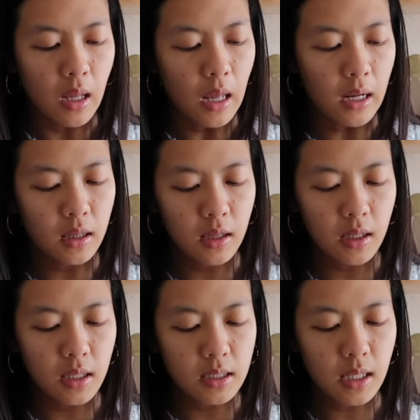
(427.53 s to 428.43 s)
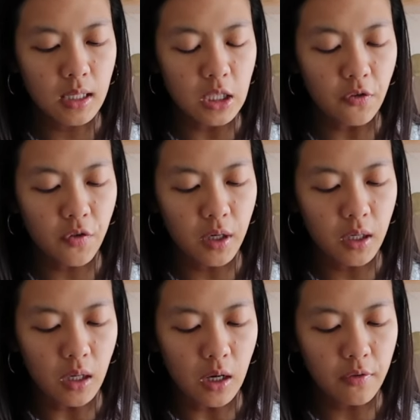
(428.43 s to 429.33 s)
And I think it's like different
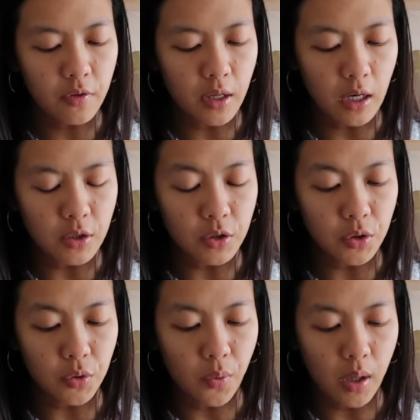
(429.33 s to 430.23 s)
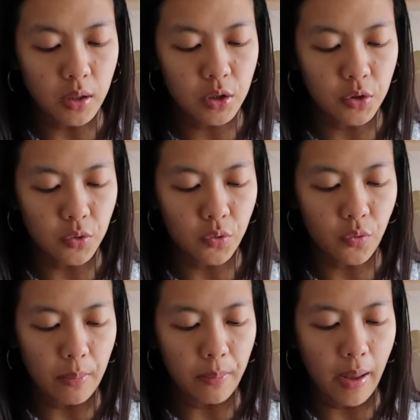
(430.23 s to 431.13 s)
enough that I do want to
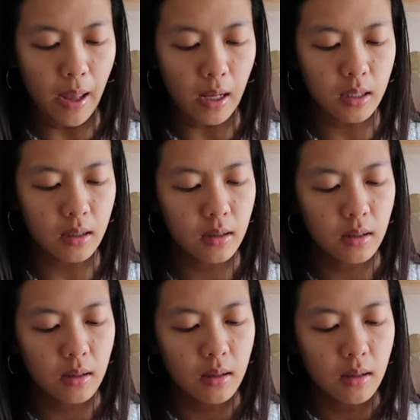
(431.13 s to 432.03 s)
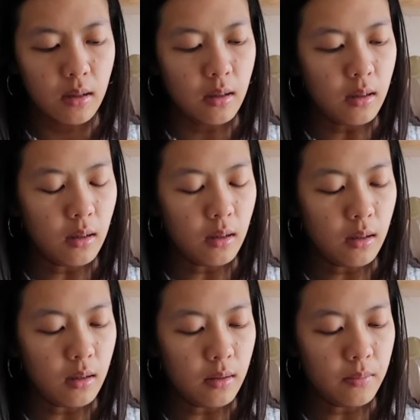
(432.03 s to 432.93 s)
rip back.
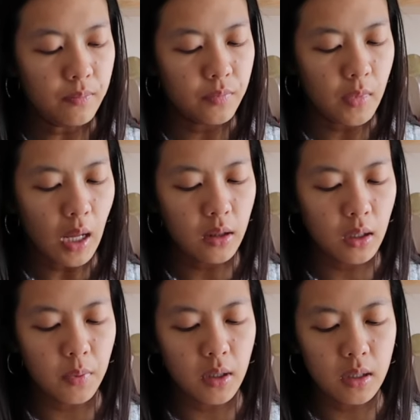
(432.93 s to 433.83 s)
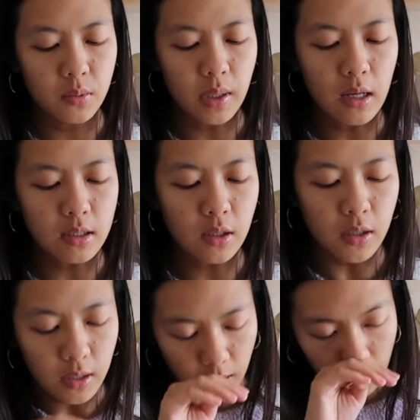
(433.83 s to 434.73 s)
I think because when I
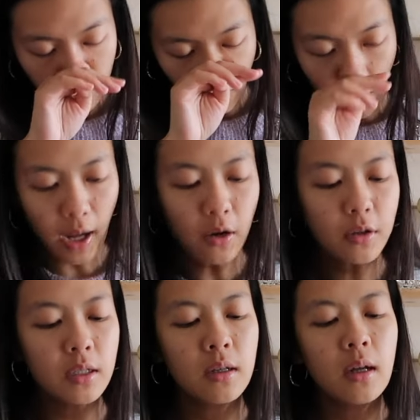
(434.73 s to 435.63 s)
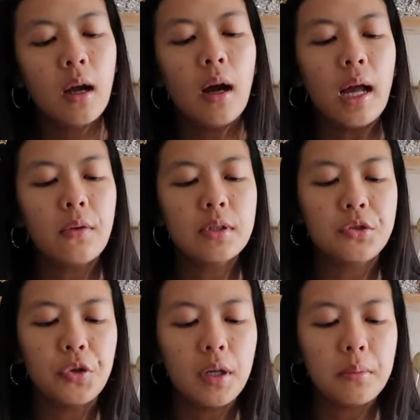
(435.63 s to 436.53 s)
started knitting the round, I was
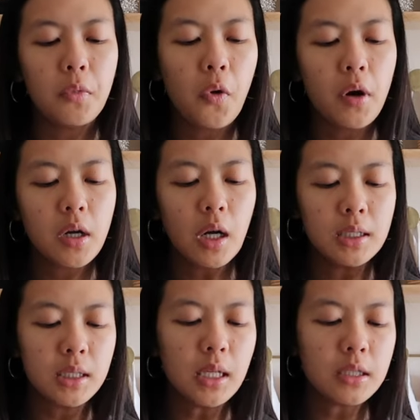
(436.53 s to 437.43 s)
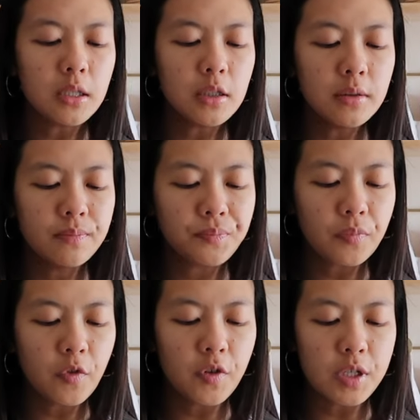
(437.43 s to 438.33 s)
doing more continental
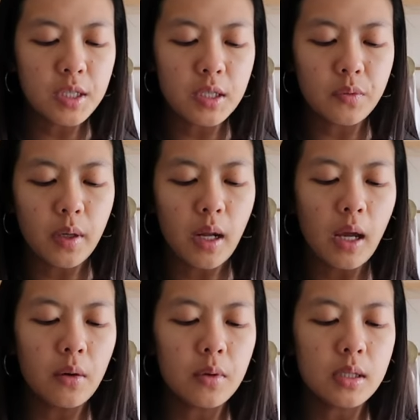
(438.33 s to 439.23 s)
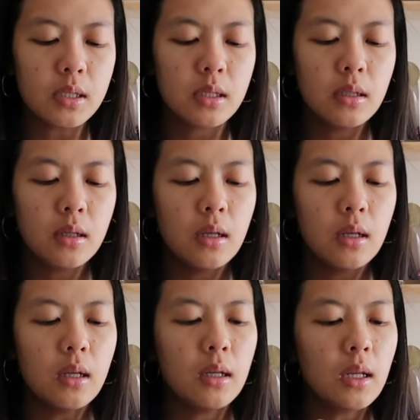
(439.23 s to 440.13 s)
versus when I was
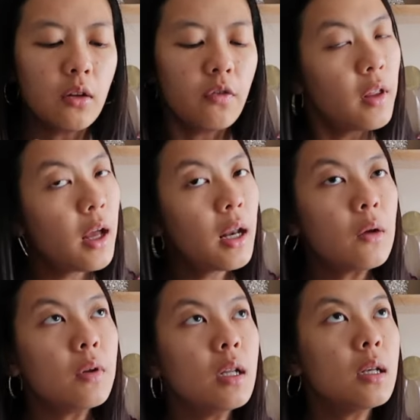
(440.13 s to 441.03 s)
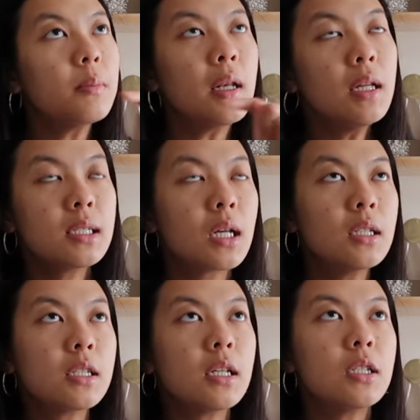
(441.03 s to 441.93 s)
knitting it flat, I would knit my knits
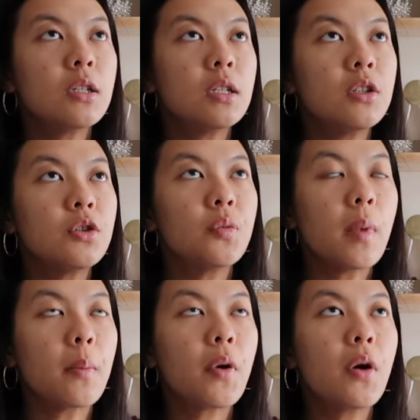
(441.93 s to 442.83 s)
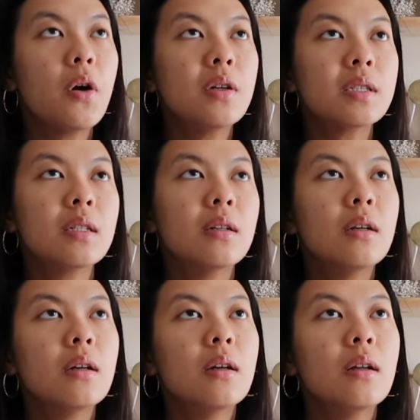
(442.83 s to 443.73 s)
continental and then do my purls
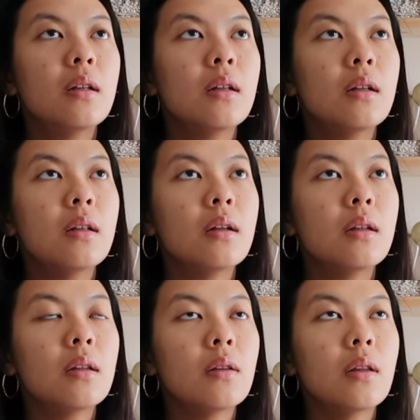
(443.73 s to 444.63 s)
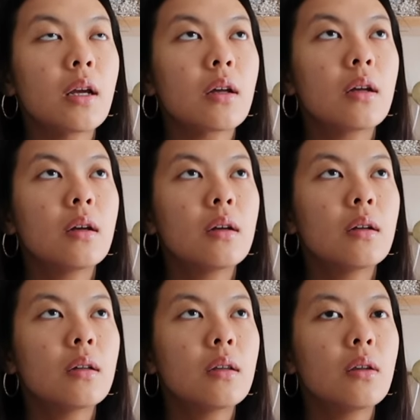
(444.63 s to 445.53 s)
like
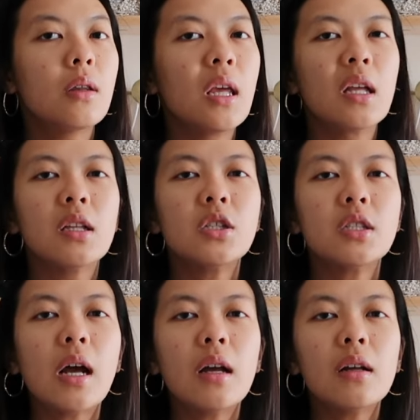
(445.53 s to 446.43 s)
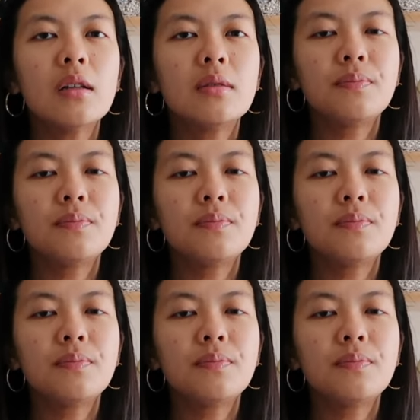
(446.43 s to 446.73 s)
English style.